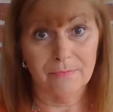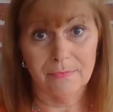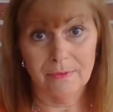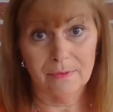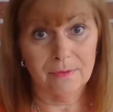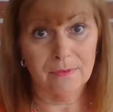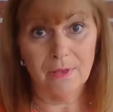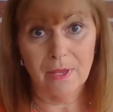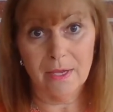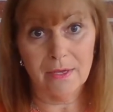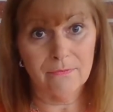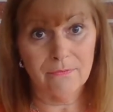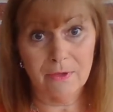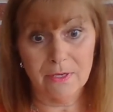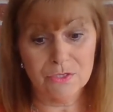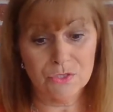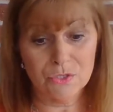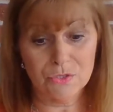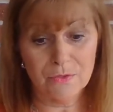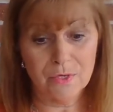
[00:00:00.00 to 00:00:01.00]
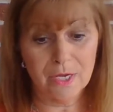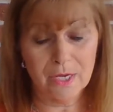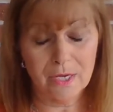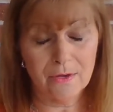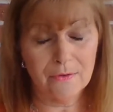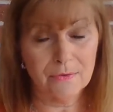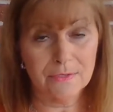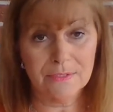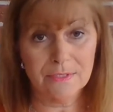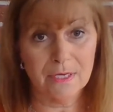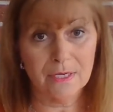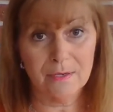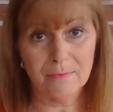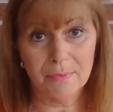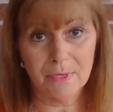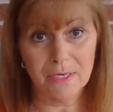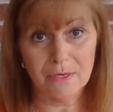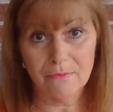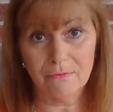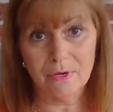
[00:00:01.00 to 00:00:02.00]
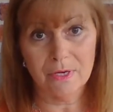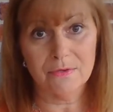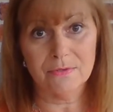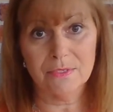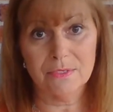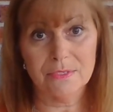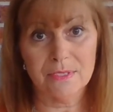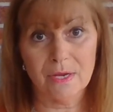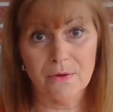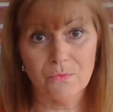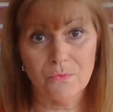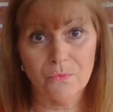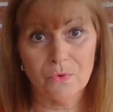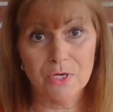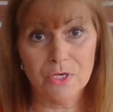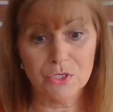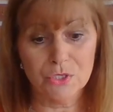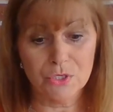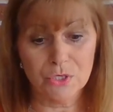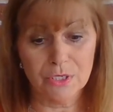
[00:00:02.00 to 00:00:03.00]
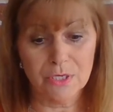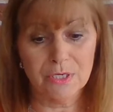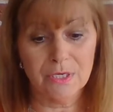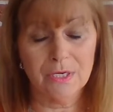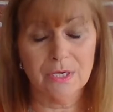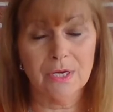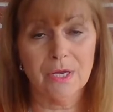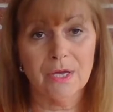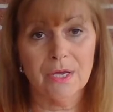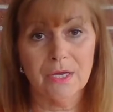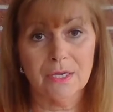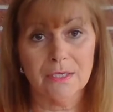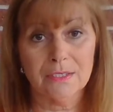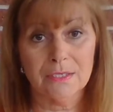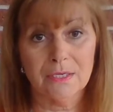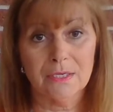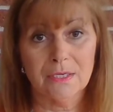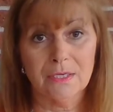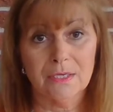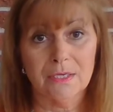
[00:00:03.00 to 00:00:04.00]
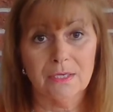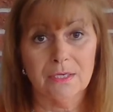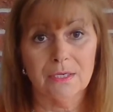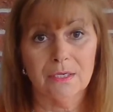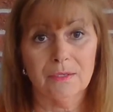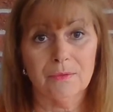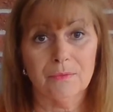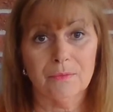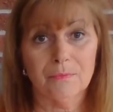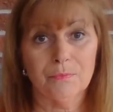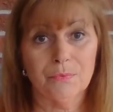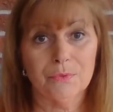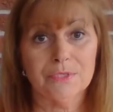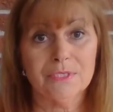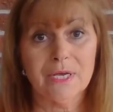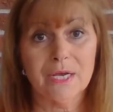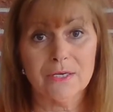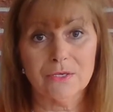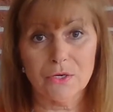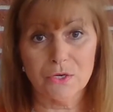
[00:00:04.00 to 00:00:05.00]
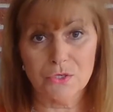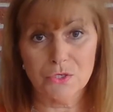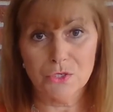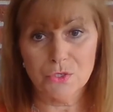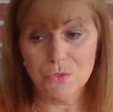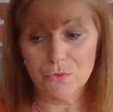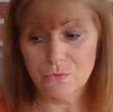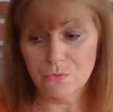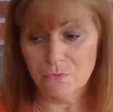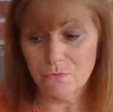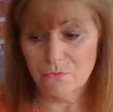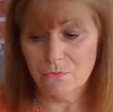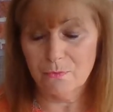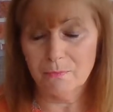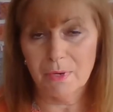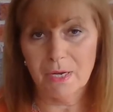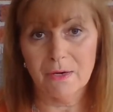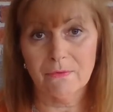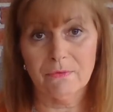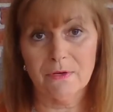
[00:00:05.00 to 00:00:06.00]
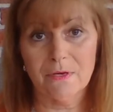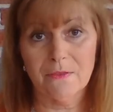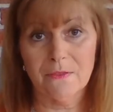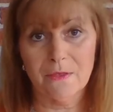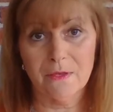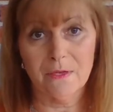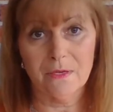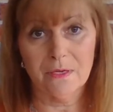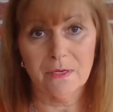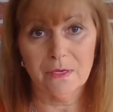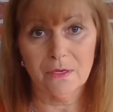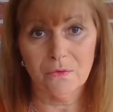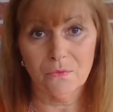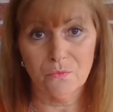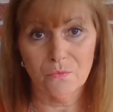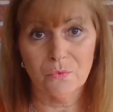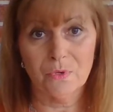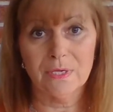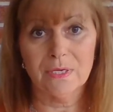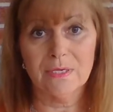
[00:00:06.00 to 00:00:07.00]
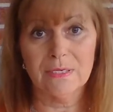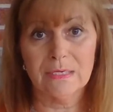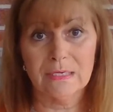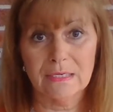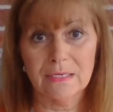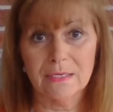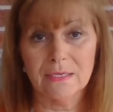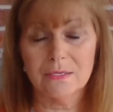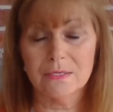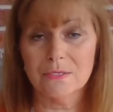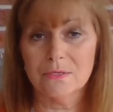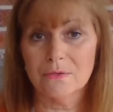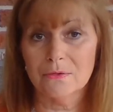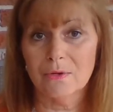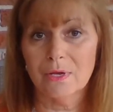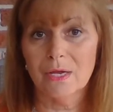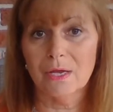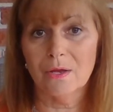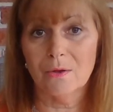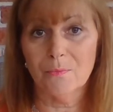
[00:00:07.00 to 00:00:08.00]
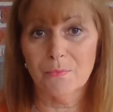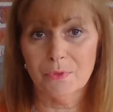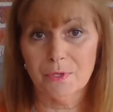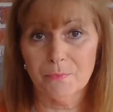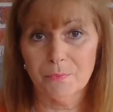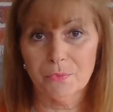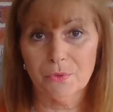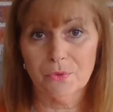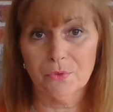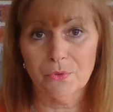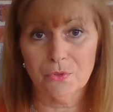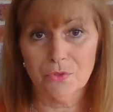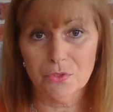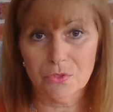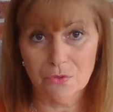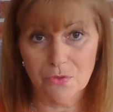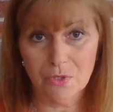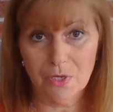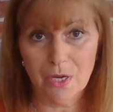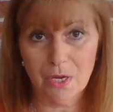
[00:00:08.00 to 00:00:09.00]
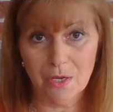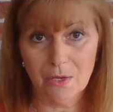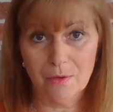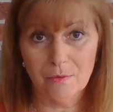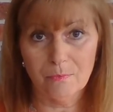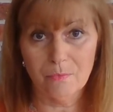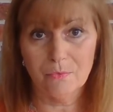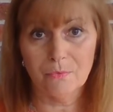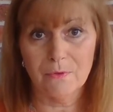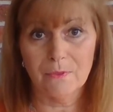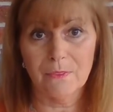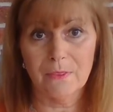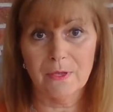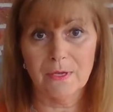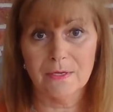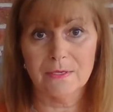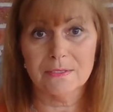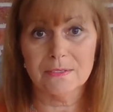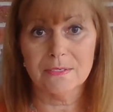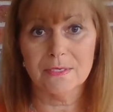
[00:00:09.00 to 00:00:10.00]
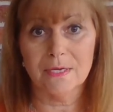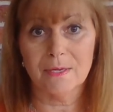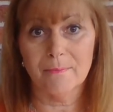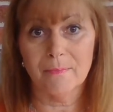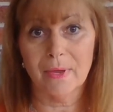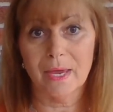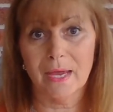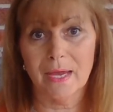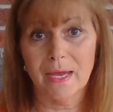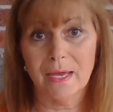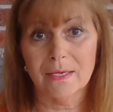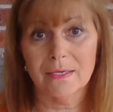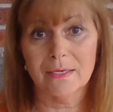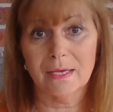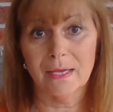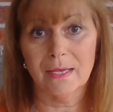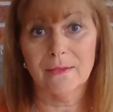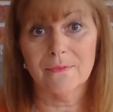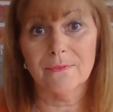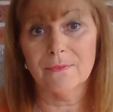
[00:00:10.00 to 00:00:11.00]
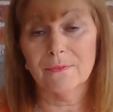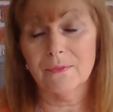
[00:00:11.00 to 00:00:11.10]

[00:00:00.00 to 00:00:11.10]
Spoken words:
life, as you know, is not a bed of roses, and we should not protect our children from everything. We need to help them learn to cope when things get bad, and